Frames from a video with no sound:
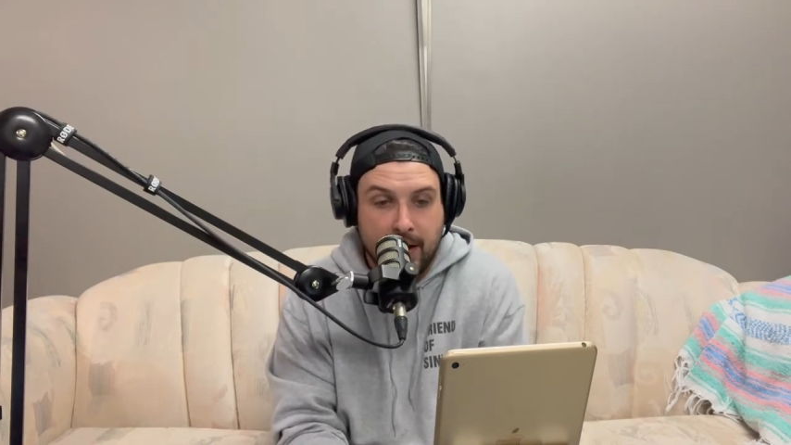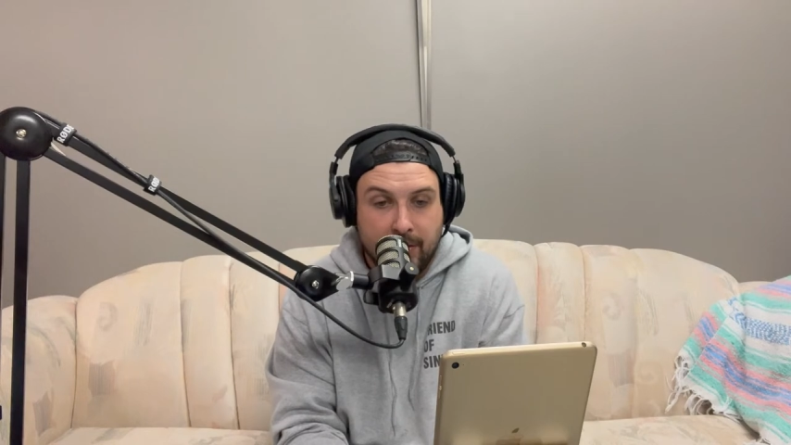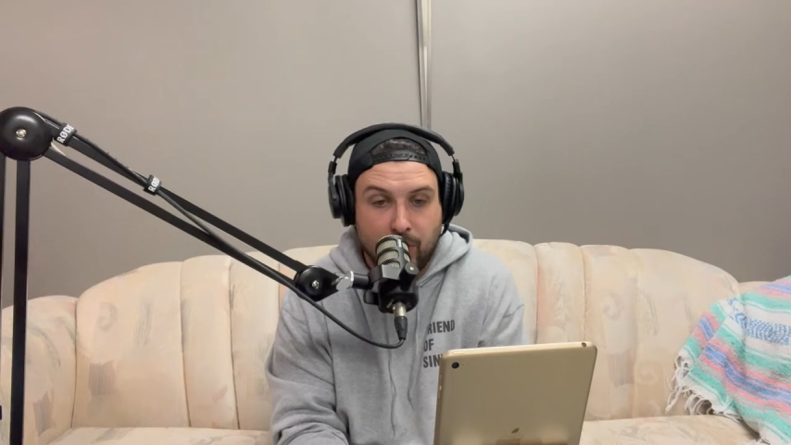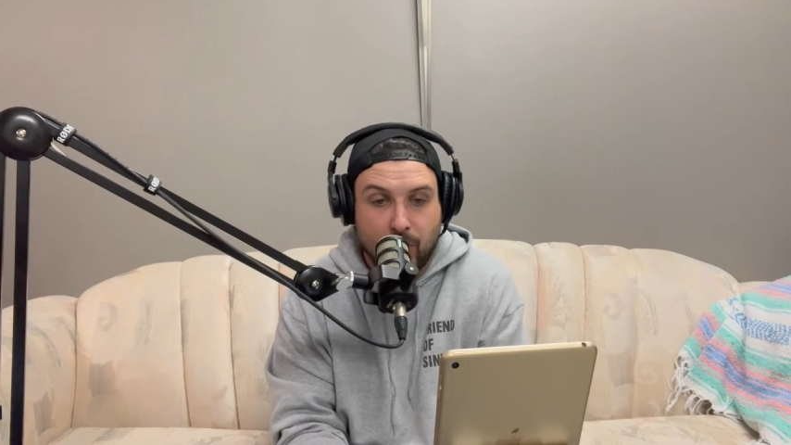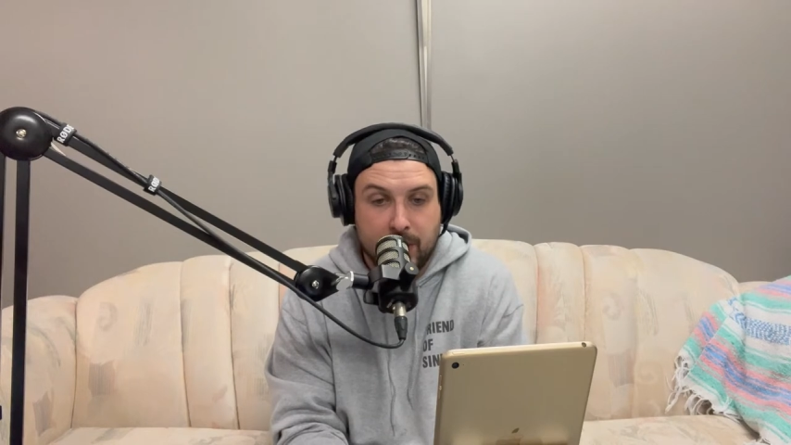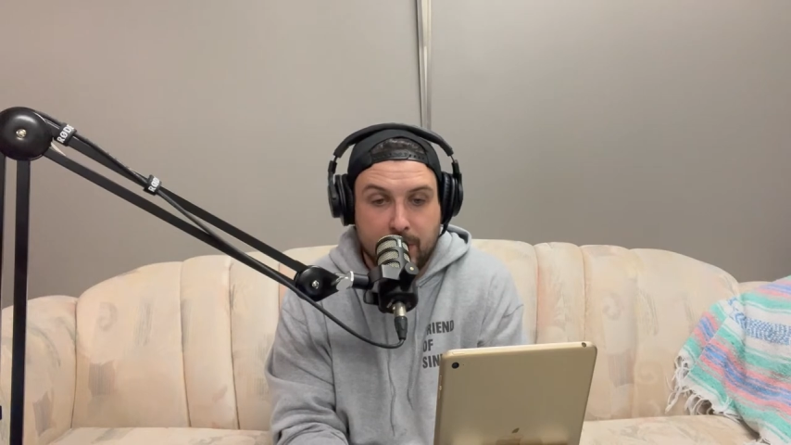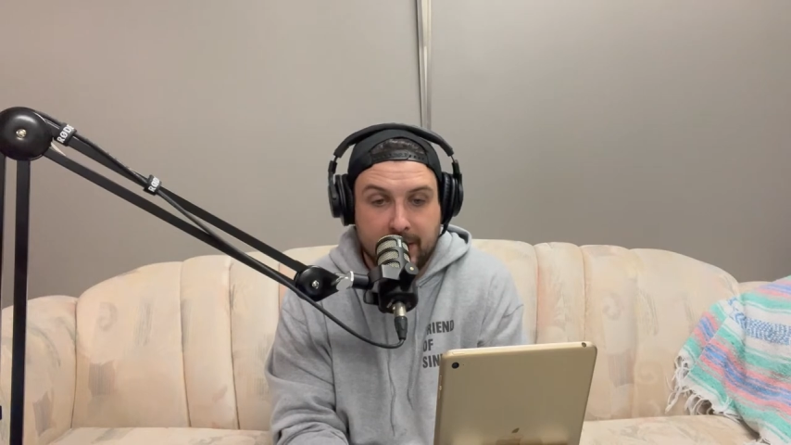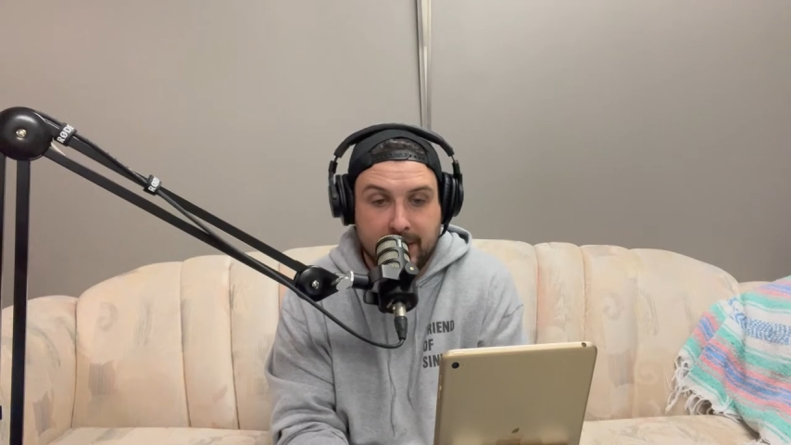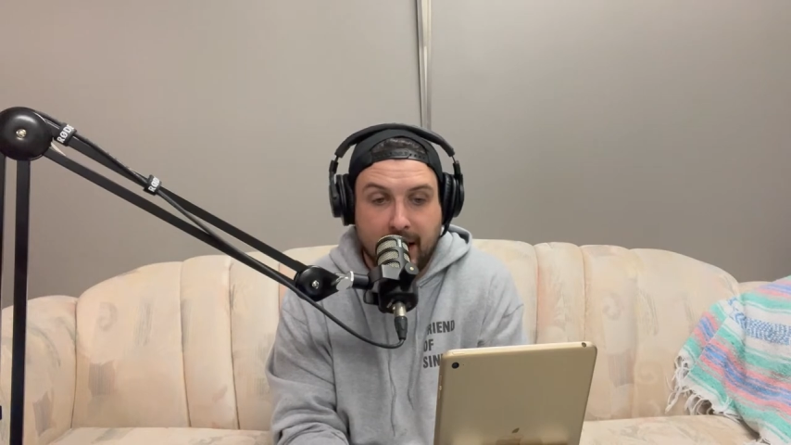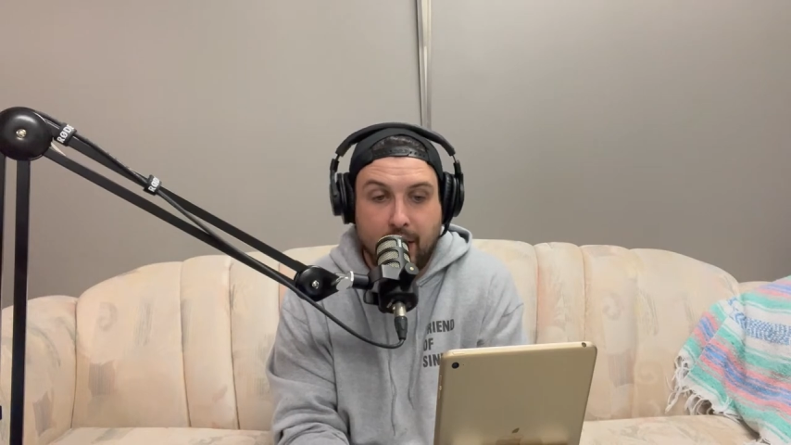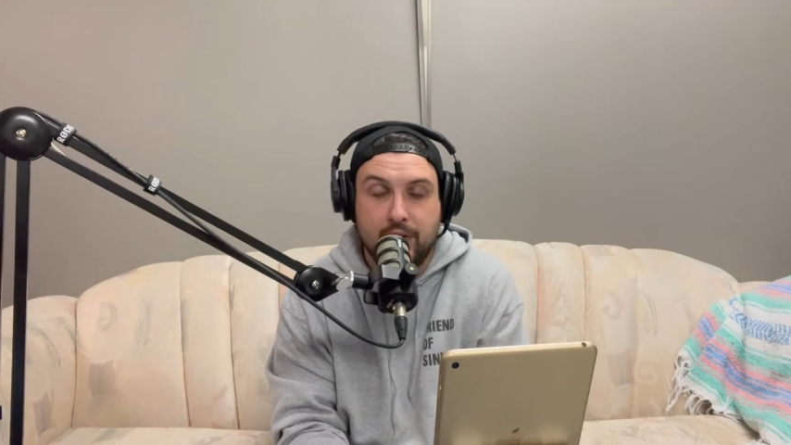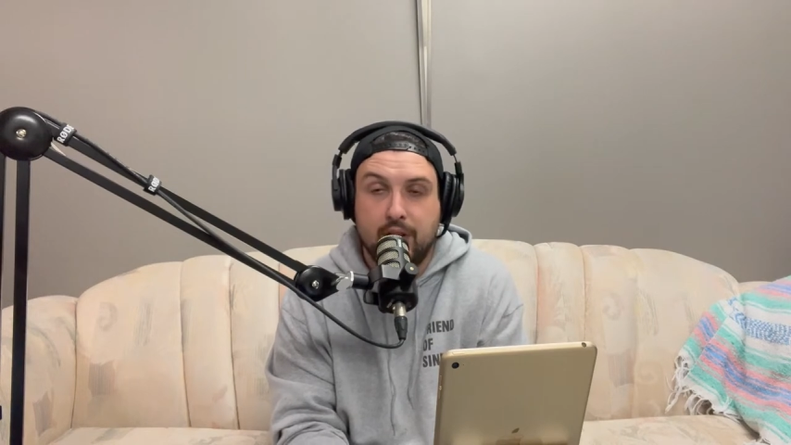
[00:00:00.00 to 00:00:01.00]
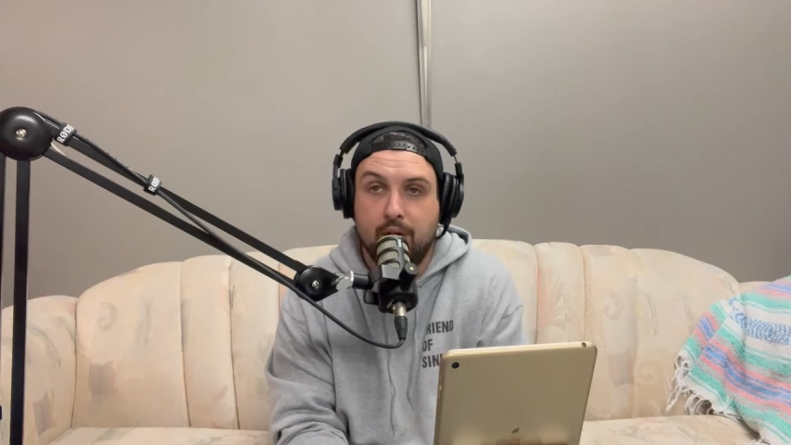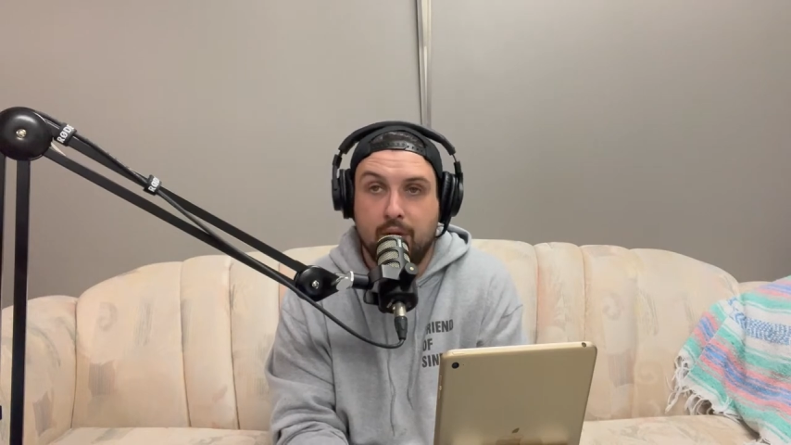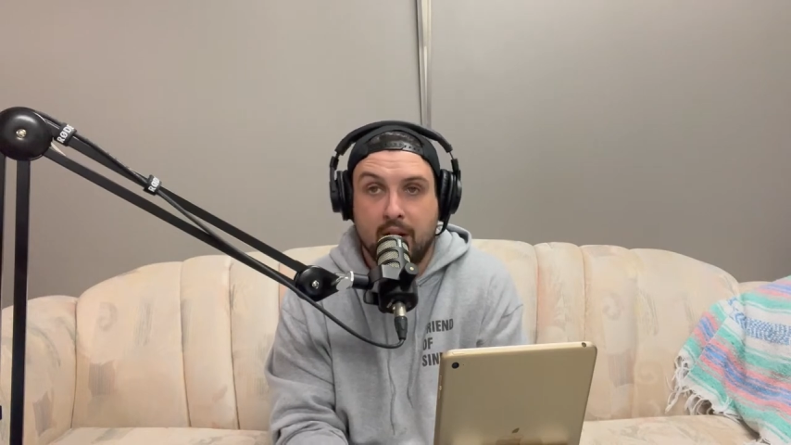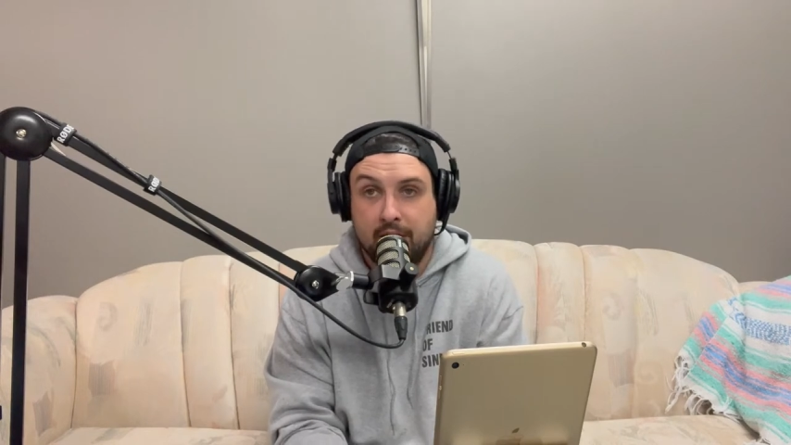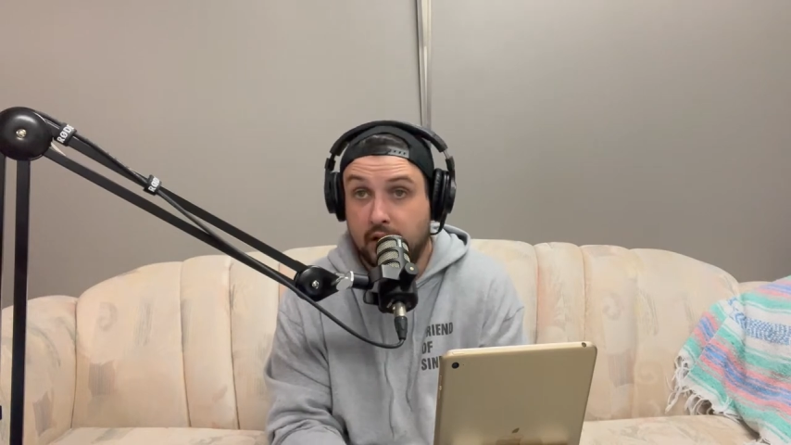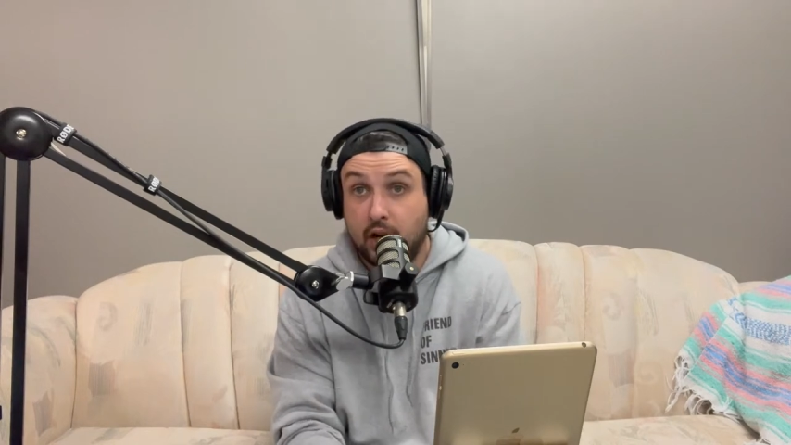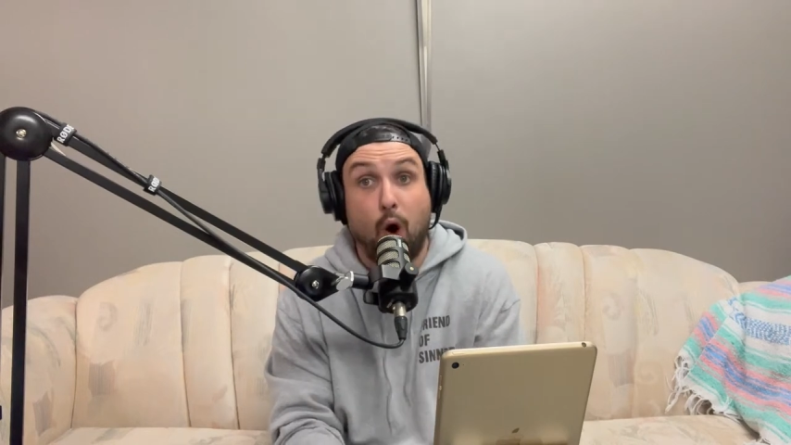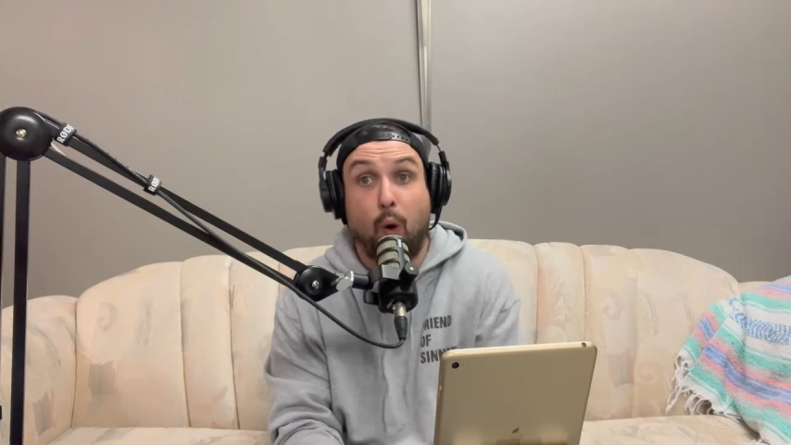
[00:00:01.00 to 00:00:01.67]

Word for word: for you and tell you to go